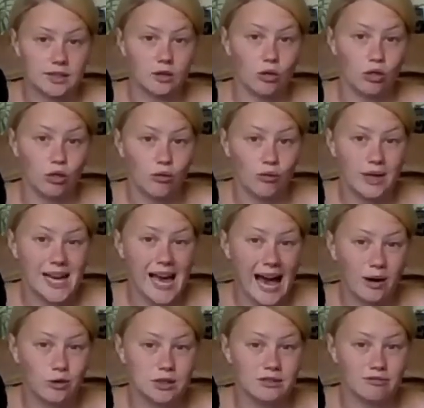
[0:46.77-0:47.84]
So 3
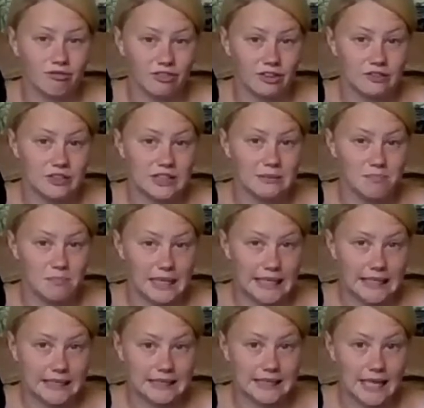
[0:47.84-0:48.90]
hours and 15
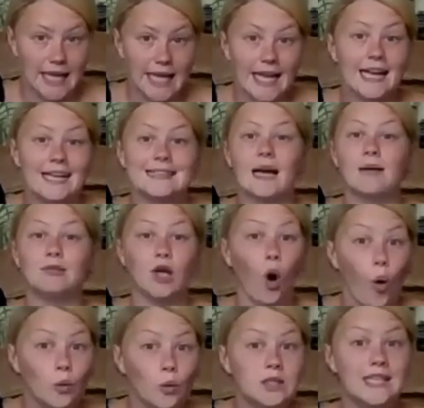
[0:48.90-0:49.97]
minutes is, I'm
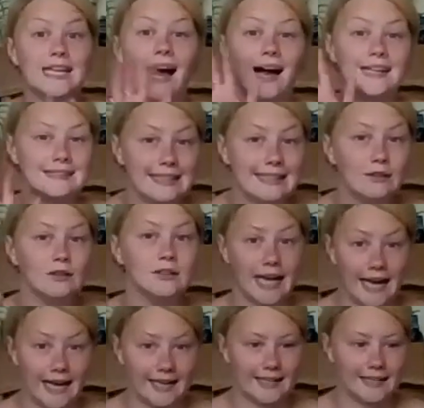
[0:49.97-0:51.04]
told, the ideal
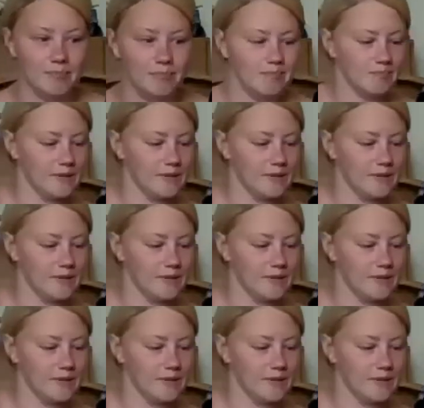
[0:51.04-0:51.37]
time.